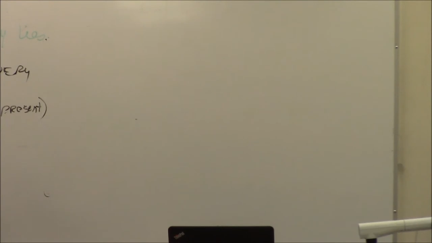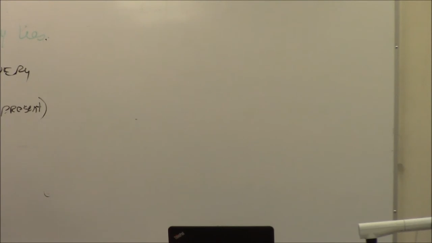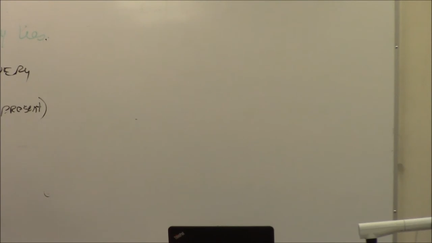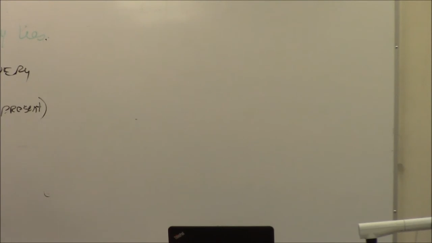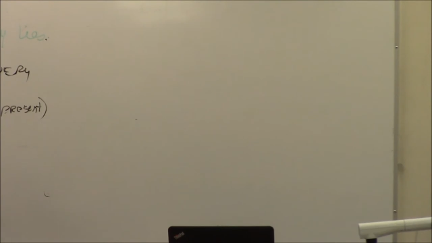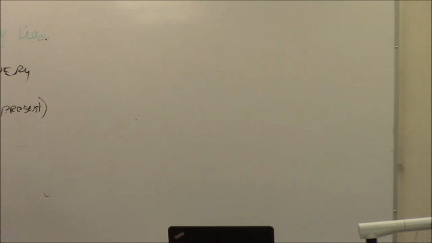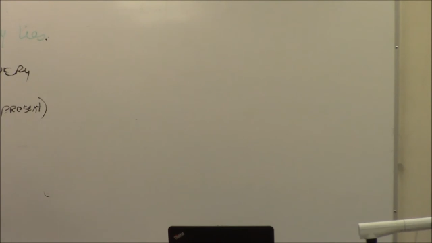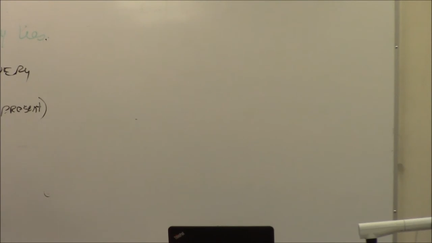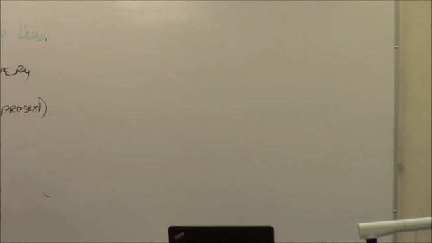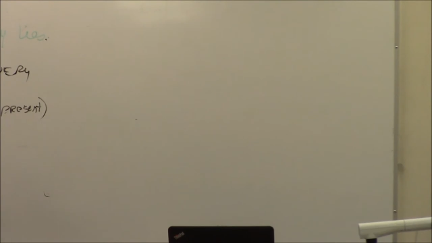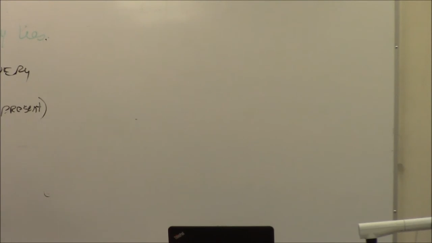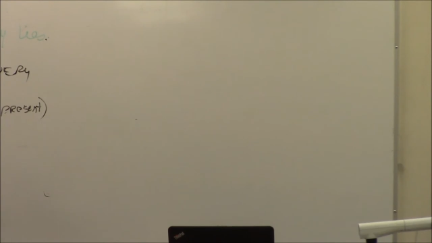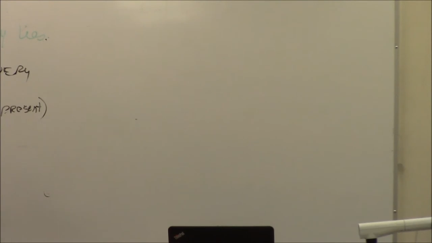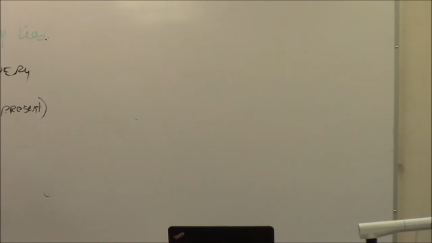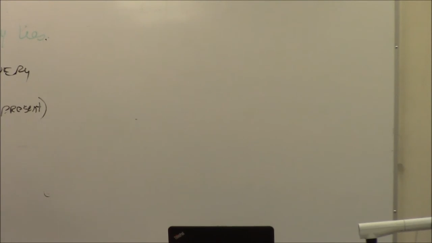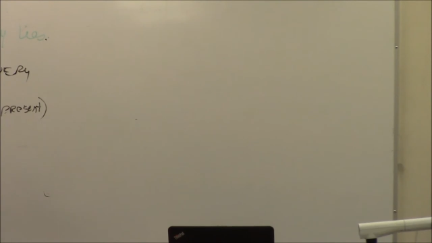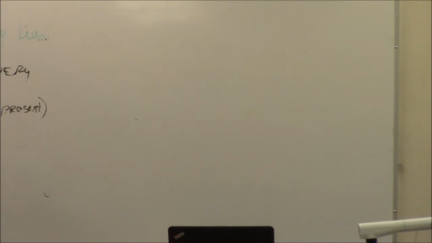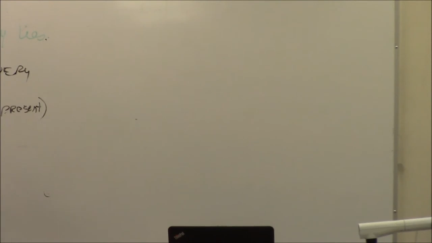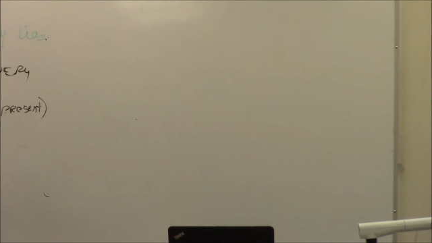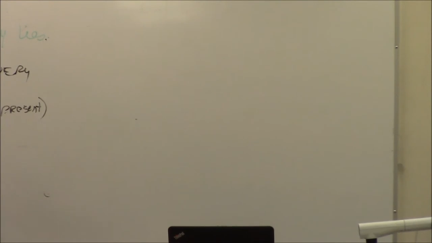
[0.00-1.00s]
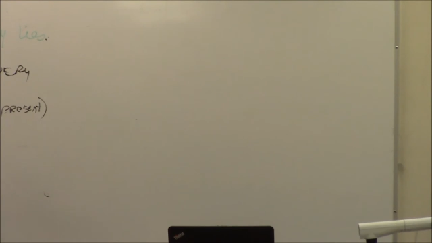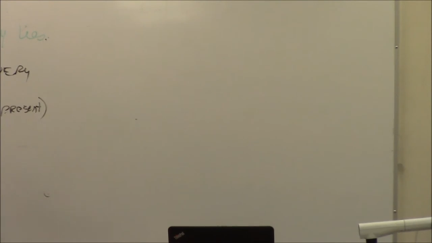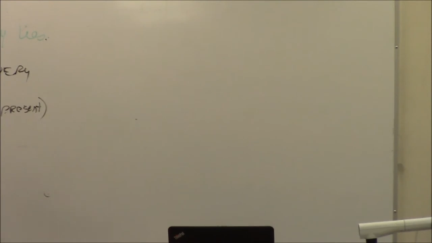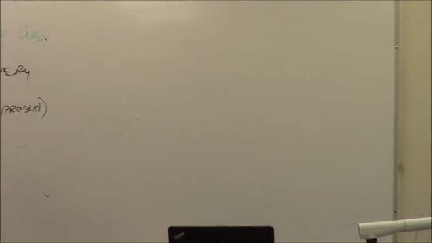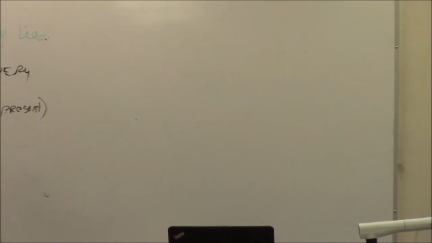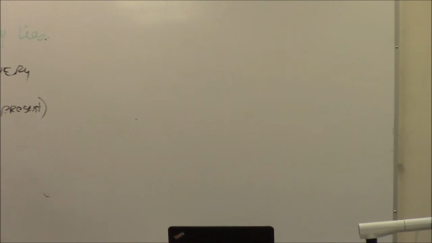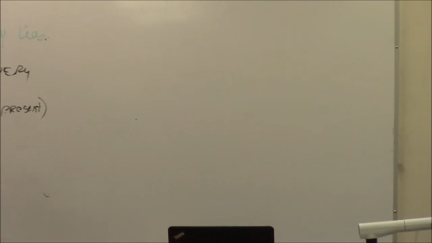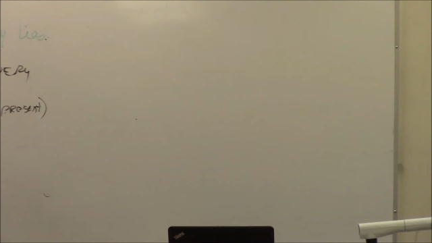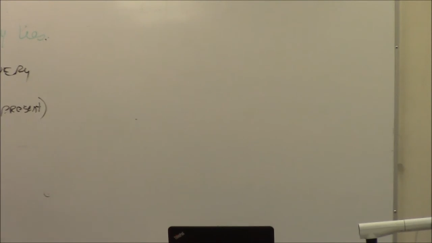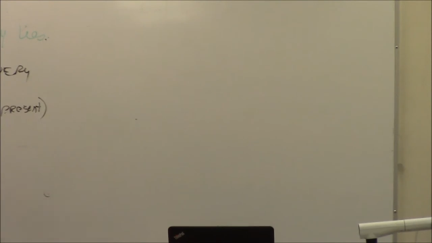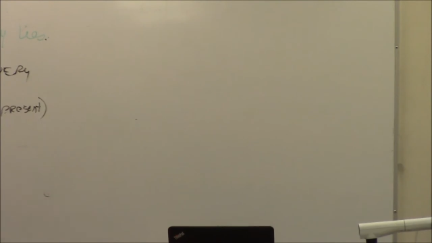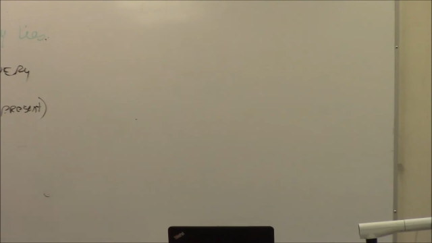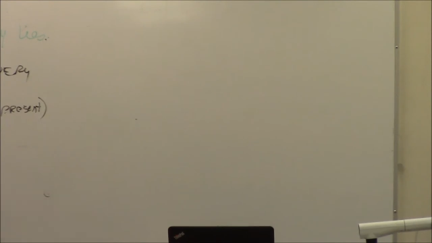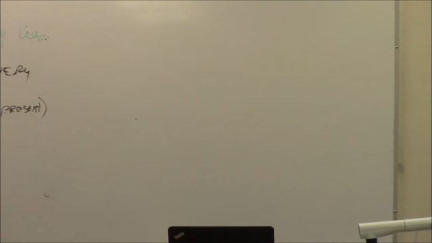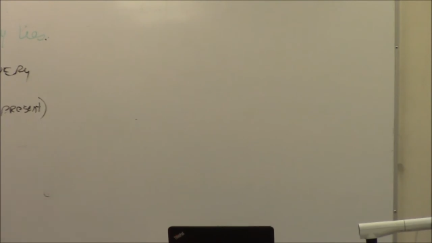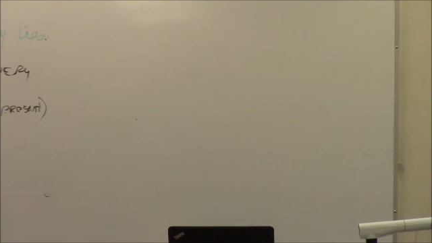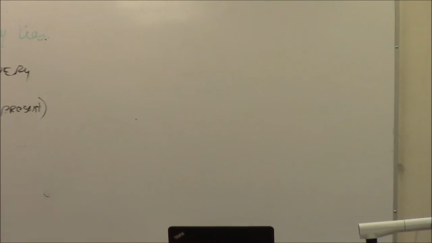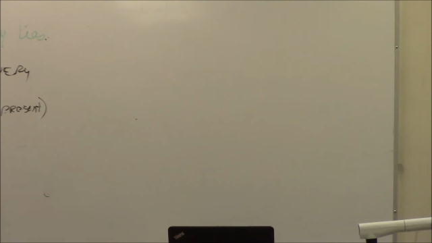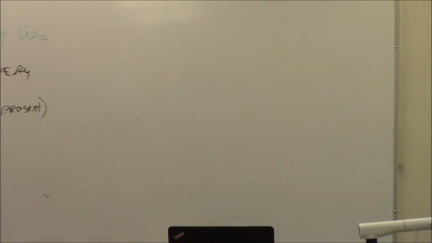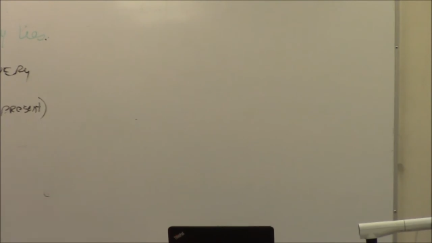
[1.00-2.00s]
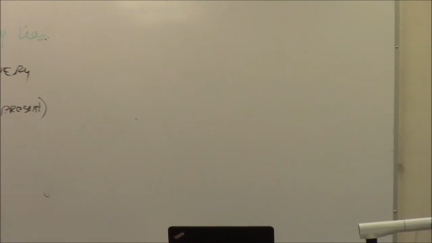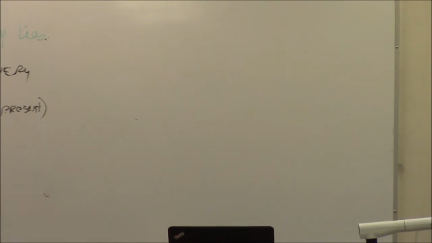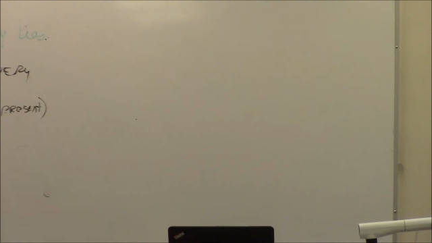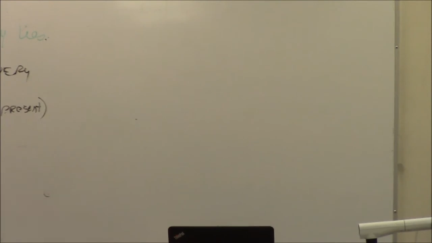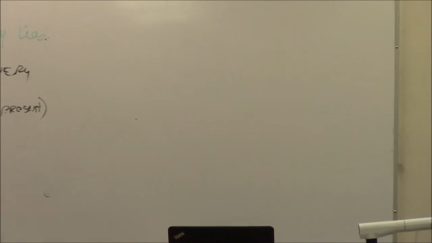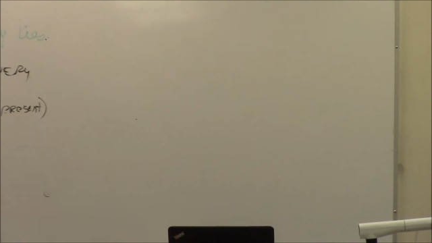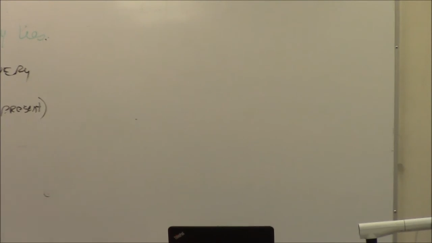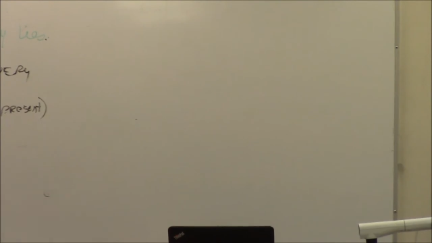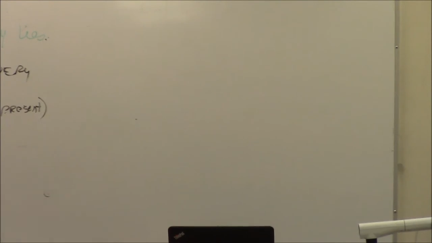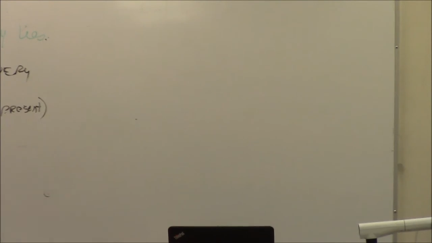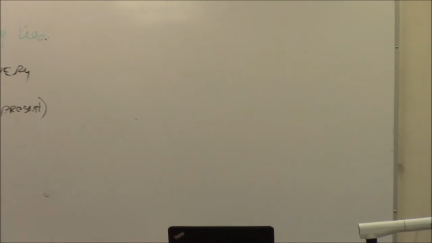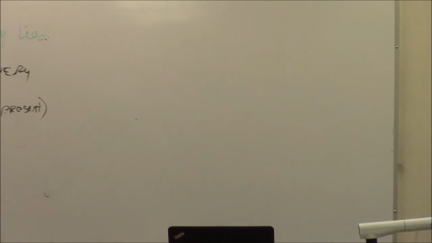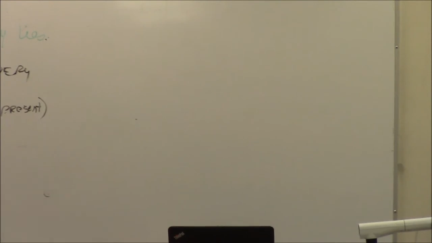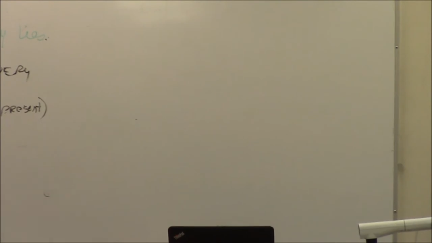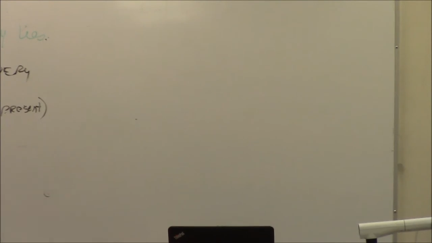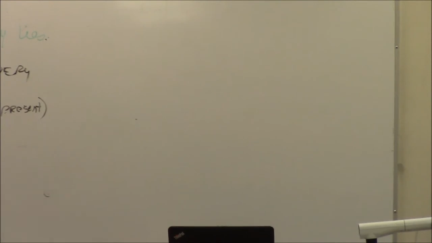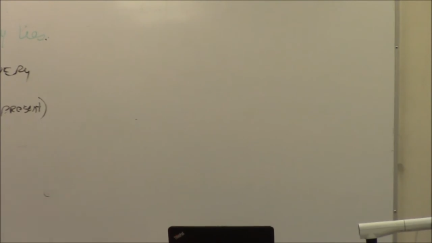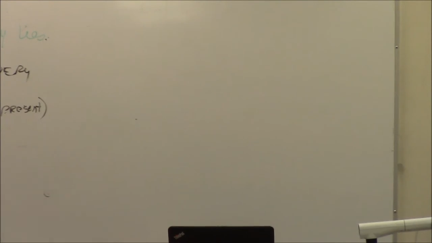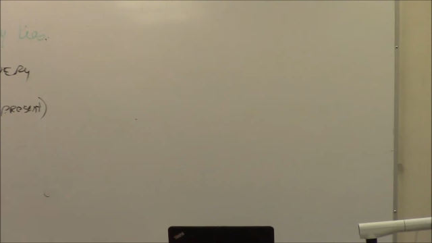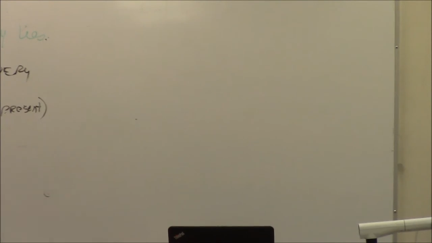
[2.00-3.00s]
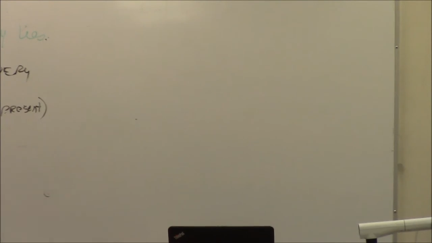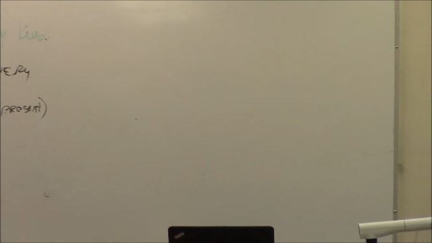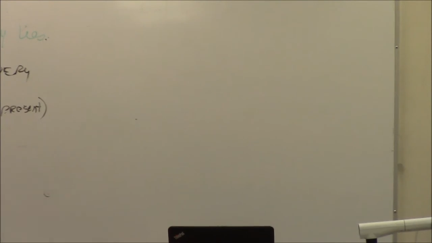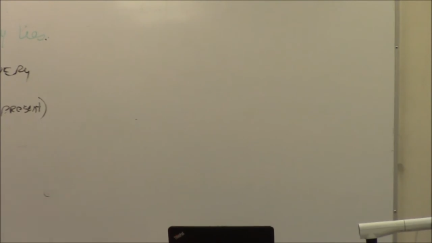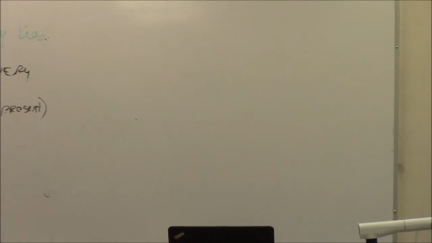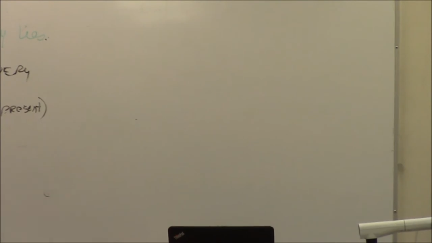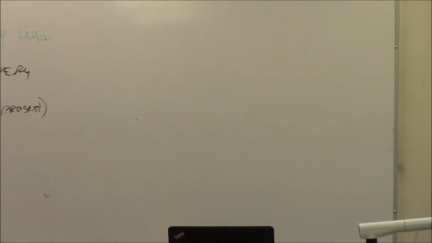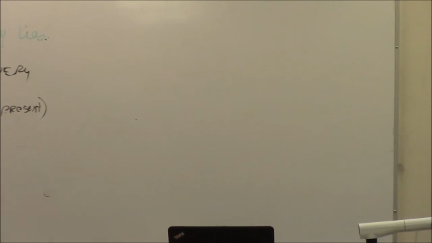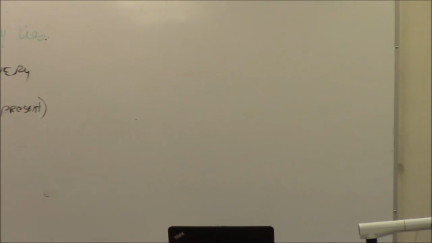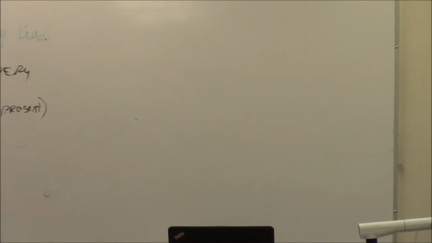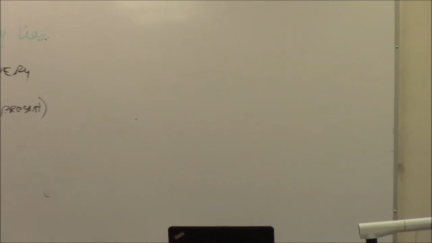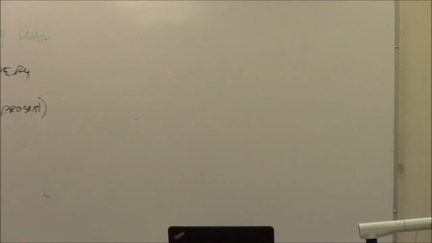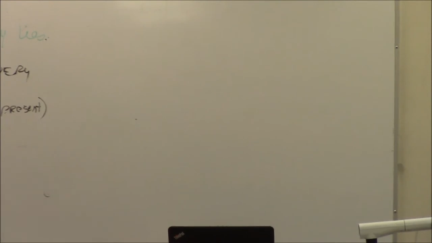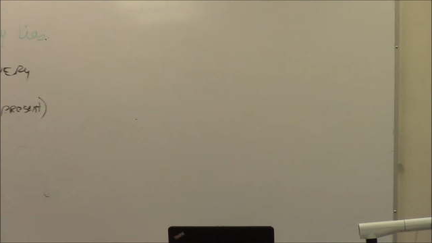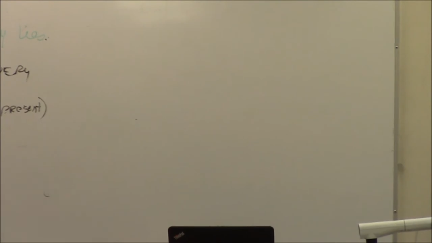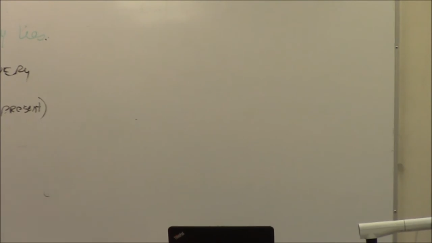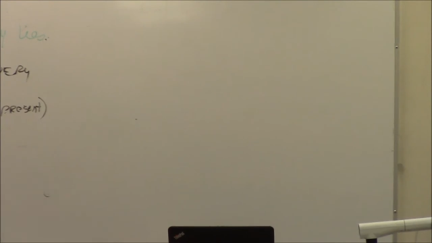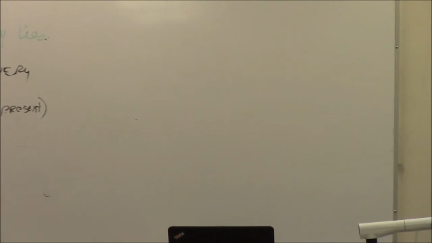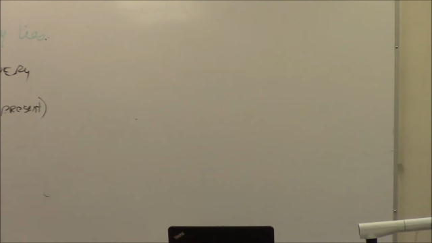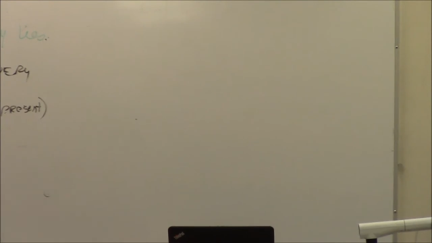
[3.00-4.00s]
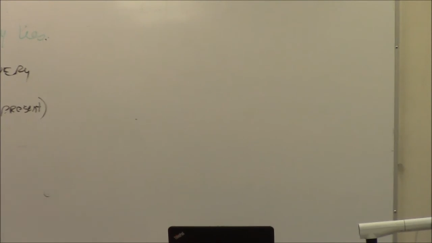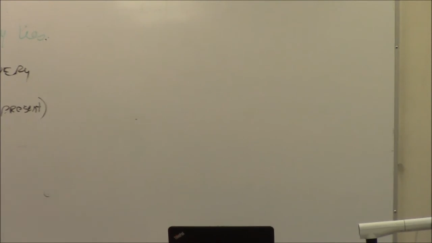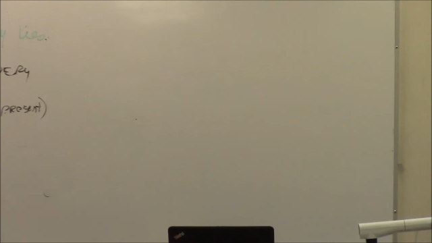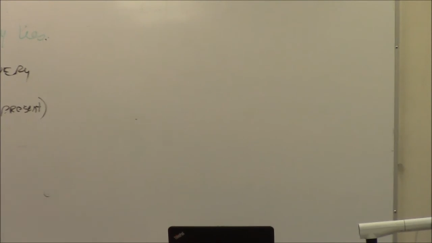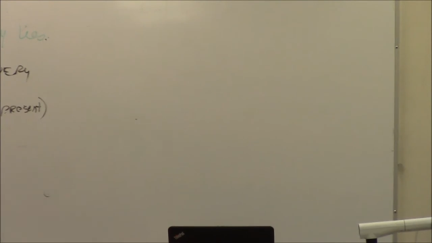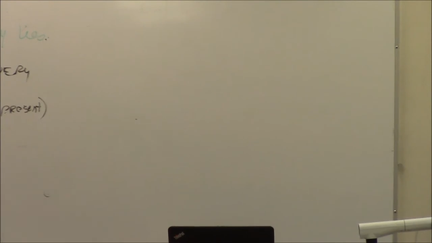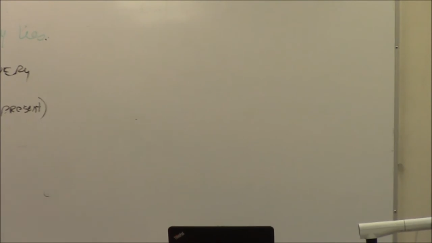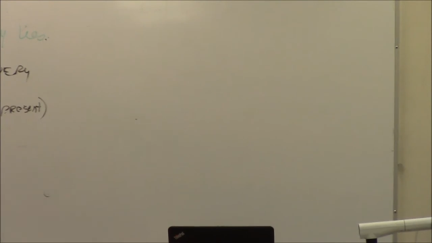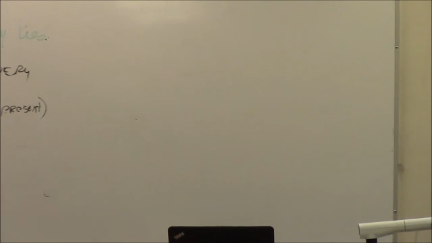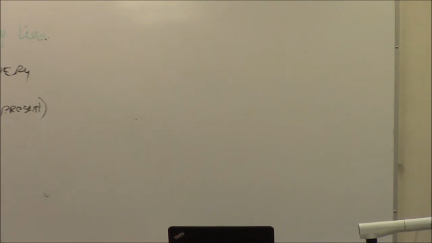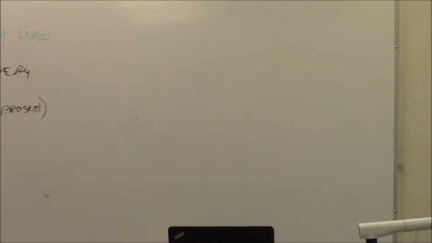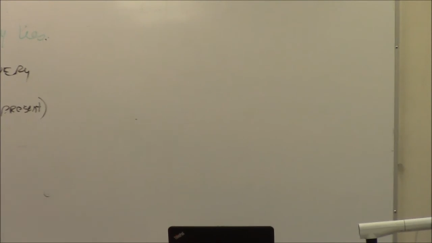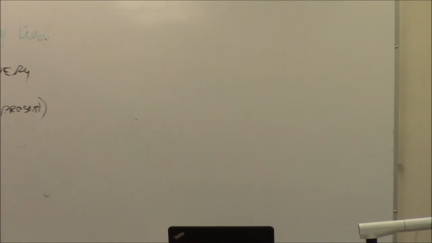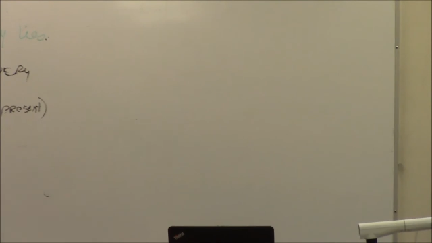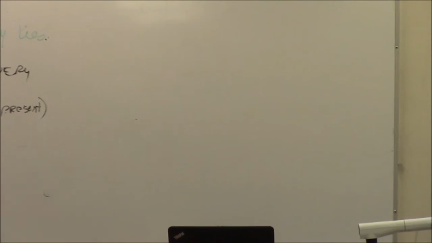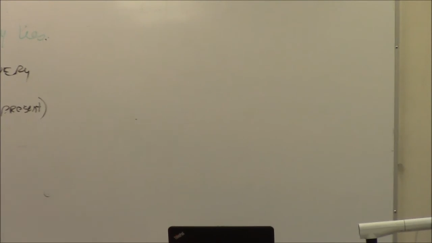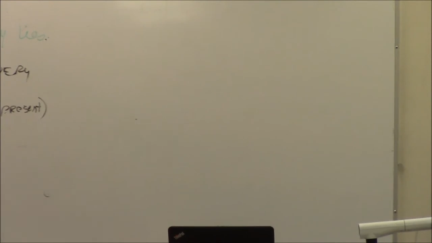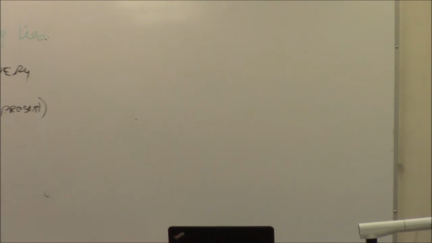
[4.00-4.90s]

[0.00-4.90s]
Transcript: No face is visible, so there are no lips to read.